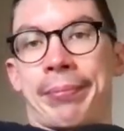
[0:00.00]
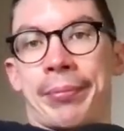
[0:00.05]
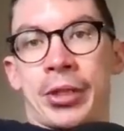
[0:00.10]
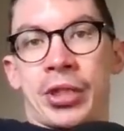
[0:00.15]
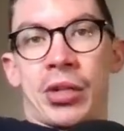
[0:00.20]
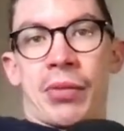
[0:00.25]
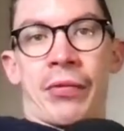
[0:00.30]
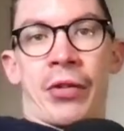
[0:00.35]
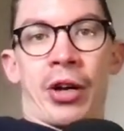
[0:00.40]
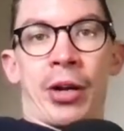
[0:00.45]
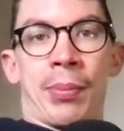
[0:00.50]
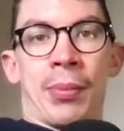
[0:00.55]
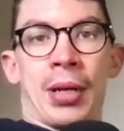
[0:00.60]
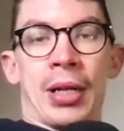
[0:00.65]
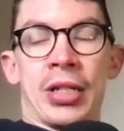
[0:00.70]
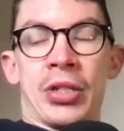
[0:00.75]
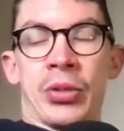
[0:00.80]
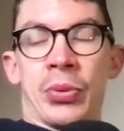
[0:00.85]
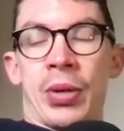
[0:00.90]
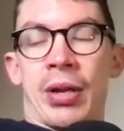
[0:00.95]
which I'm very
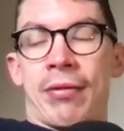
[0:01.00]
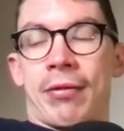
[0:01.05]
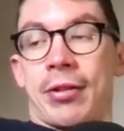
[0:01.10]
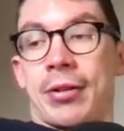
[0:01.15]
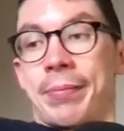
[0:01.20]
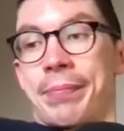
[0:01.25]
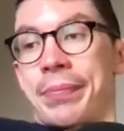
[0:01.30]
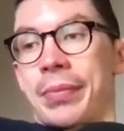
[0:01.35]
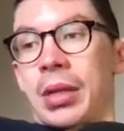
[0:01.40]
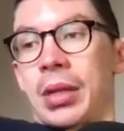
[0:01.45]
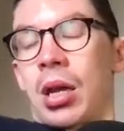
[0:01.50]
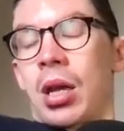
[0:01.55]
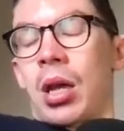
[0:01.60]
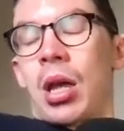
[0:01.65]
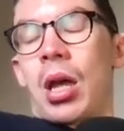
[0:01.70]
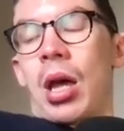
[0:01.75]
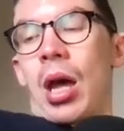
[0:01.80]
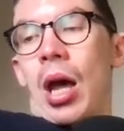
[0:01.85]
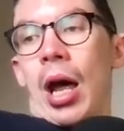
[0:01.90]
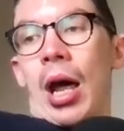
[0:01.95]
pleased with.
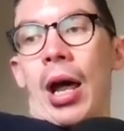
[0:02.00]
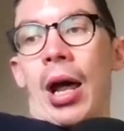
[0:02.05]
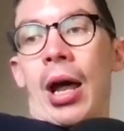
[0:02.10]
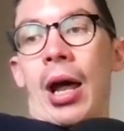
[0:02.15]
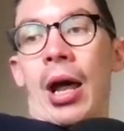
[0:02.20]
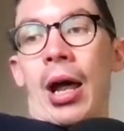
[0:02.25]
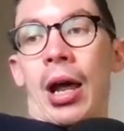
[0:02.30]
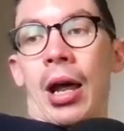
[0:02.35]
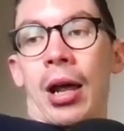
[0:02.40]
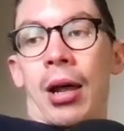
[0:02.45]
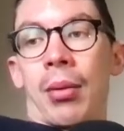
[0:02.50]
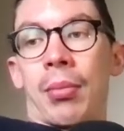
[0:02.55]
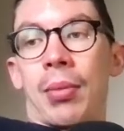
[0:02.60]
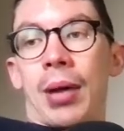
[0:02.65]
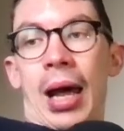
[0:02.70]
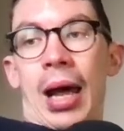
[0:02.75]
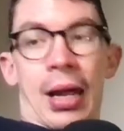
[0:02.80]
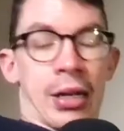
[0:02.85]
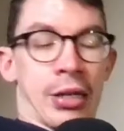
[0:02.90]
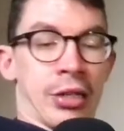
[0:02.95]
And
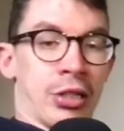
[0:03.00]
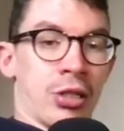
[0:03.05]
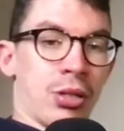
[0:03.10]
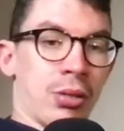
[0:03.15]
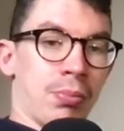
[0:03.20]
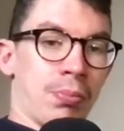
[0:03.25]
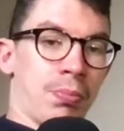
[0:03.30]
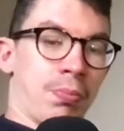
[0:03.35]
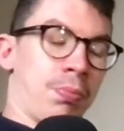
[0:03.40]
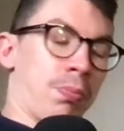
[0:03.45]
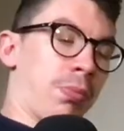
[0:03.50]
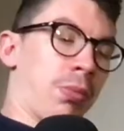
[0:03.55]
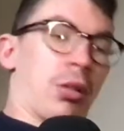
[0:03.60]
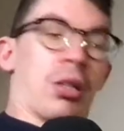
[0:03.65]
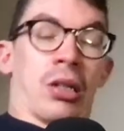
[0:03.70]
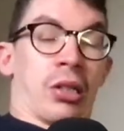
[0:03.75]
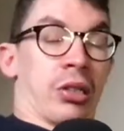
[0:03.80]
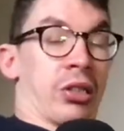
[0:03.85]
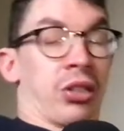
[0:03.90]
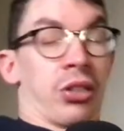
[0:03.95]

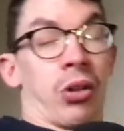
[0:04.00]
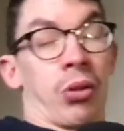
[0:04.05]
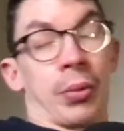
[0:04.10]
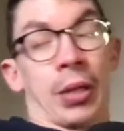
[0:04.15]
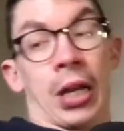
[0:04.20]
she got me